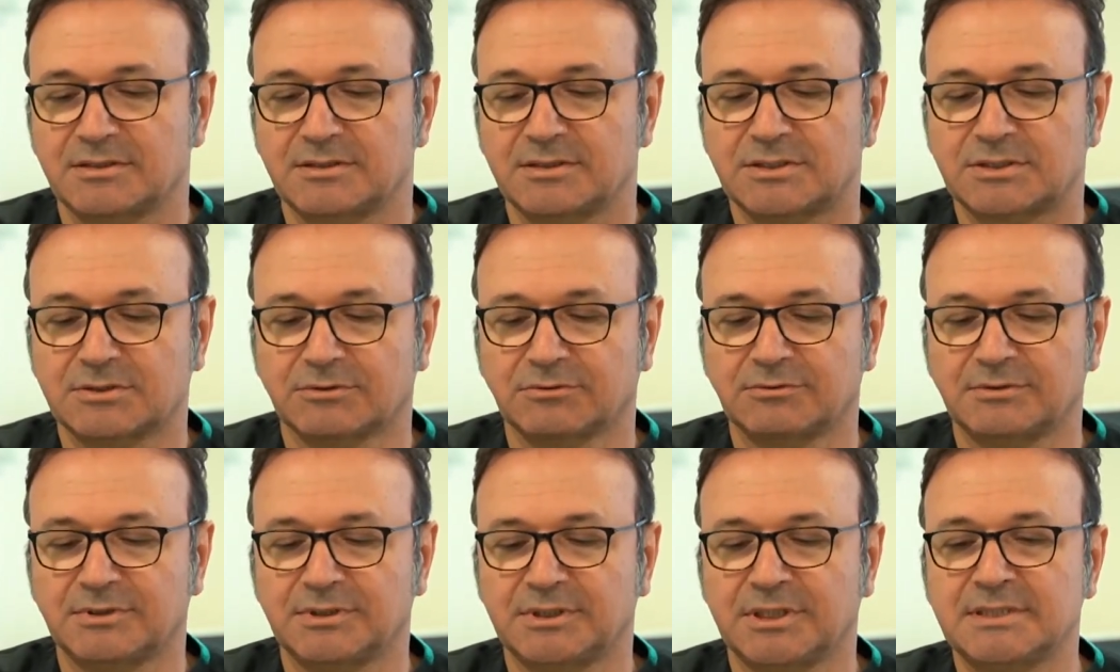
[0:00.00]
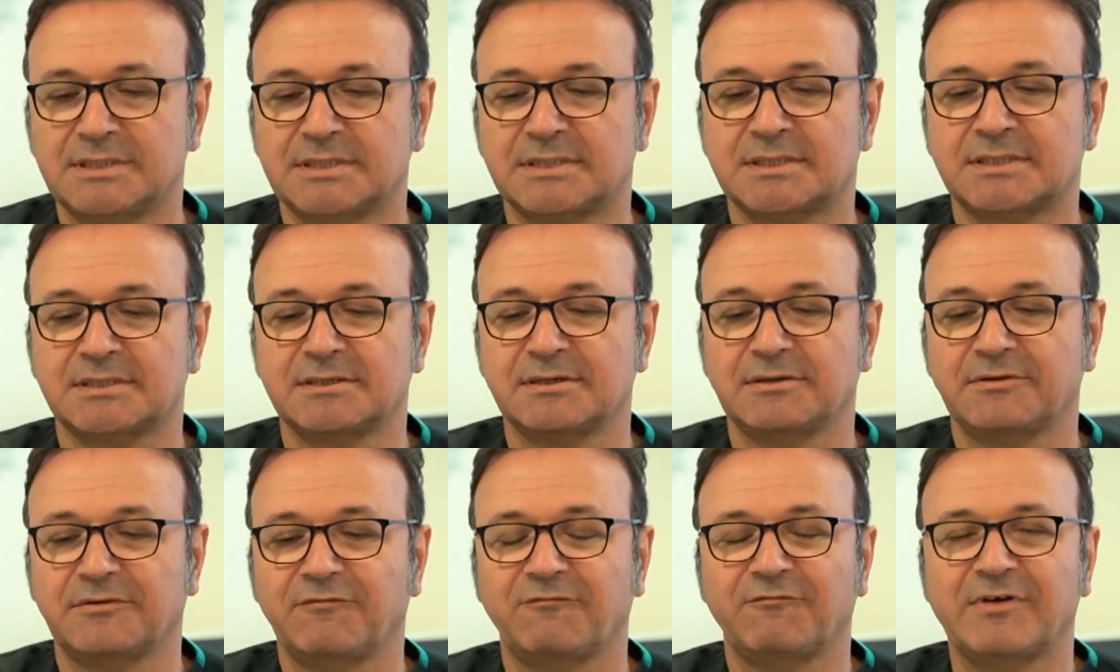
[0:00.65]
So this
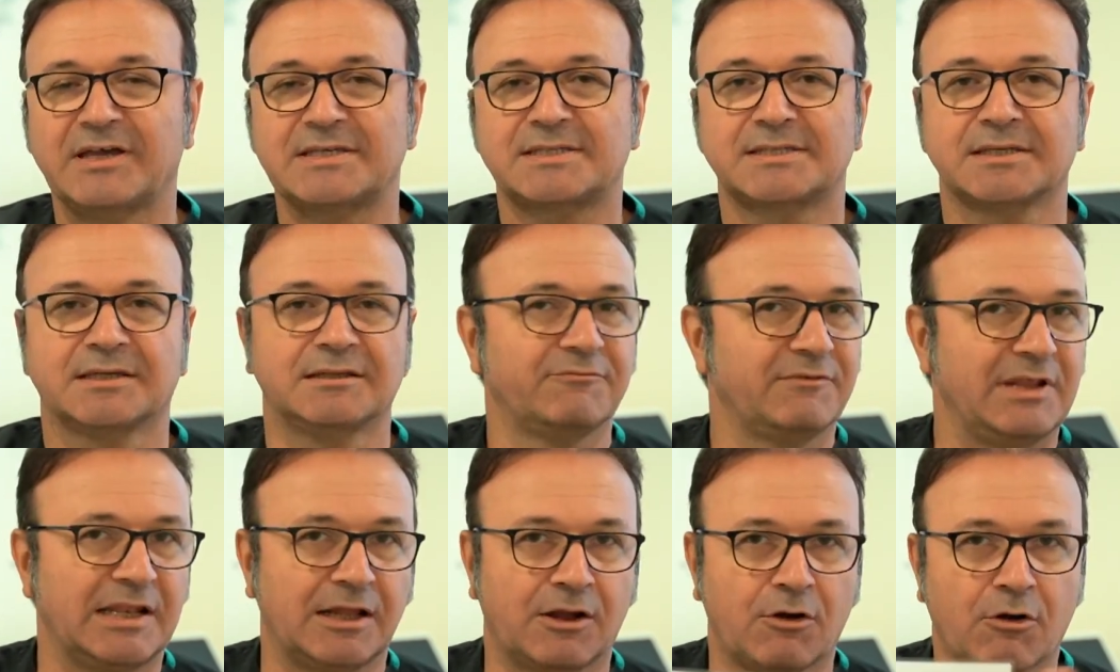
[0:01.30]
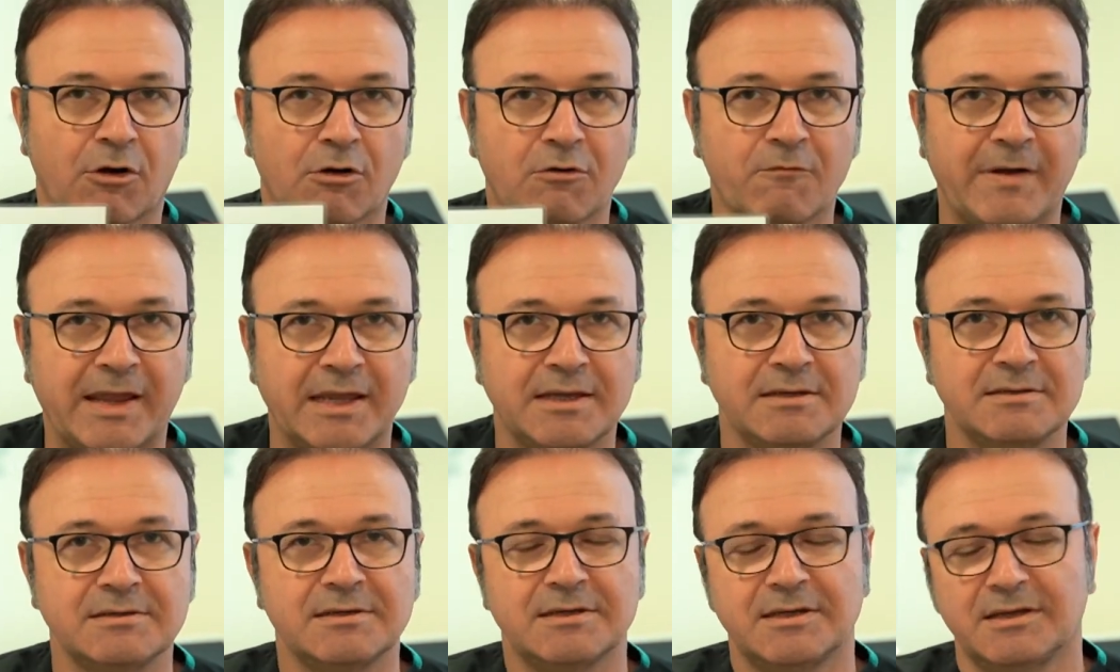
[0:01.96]
vessel will go
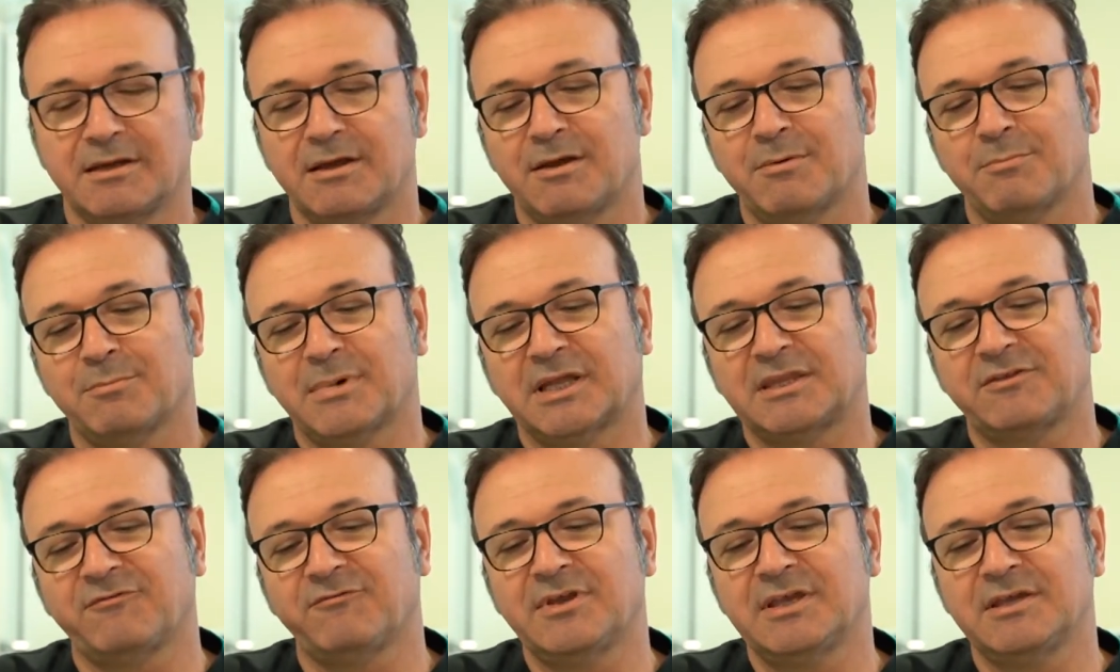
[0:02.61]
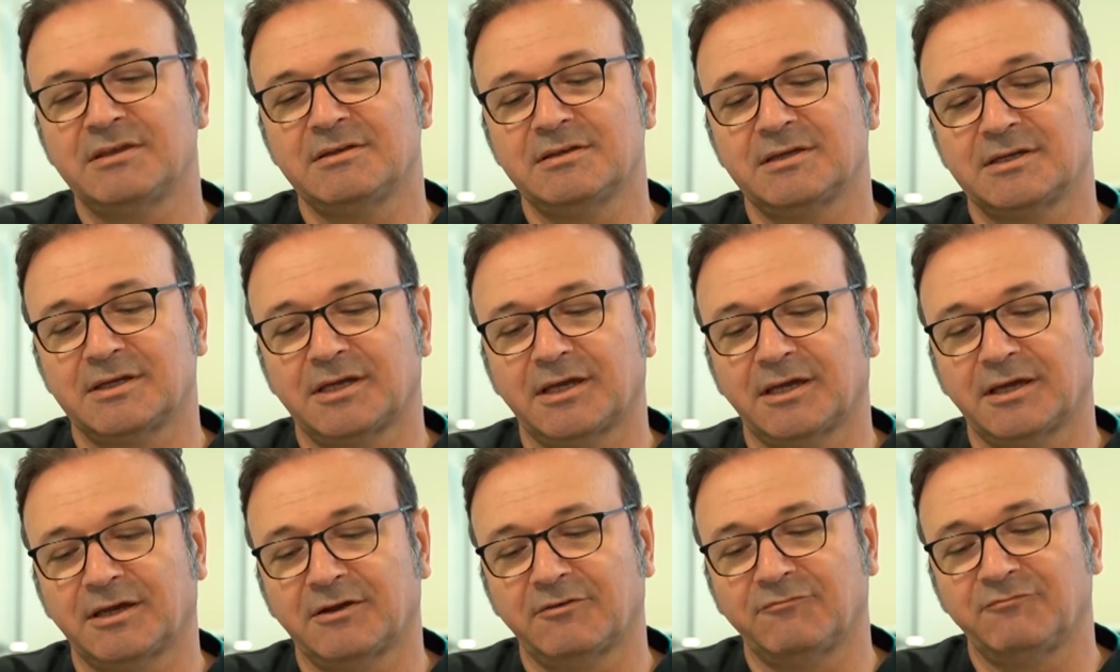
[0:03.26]
away, but
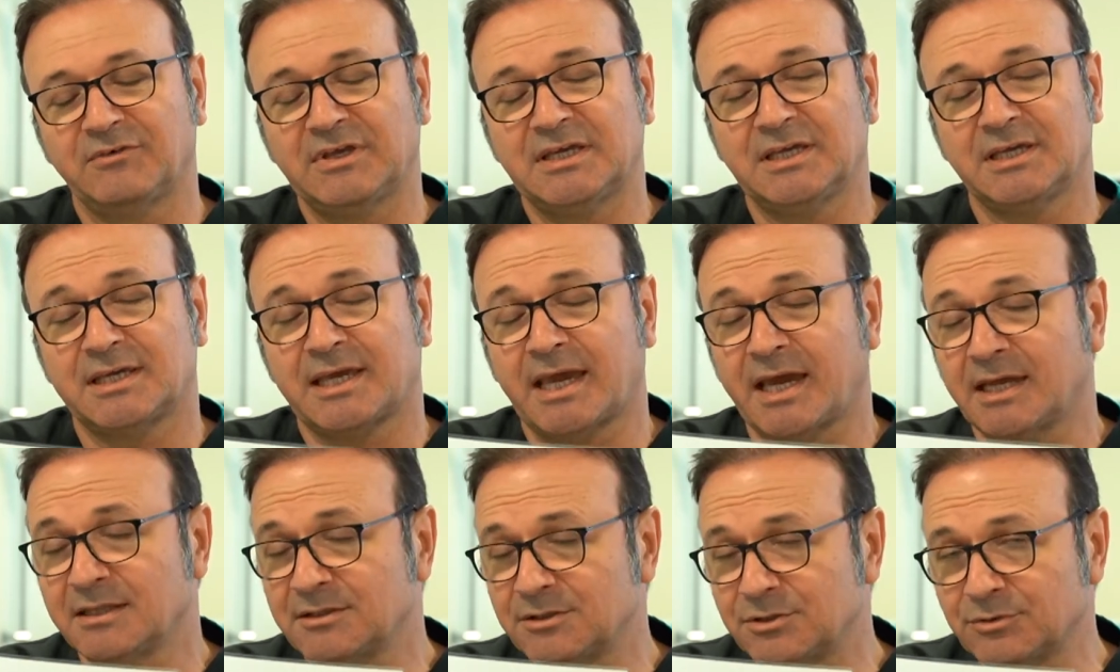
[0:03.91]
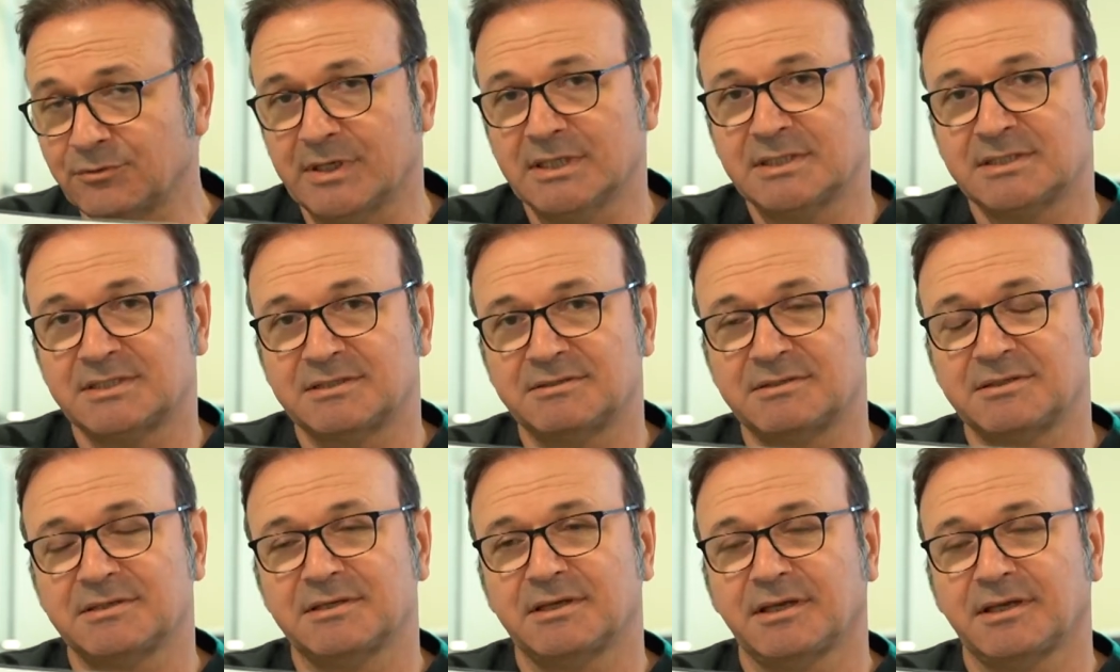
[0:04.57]
we can do it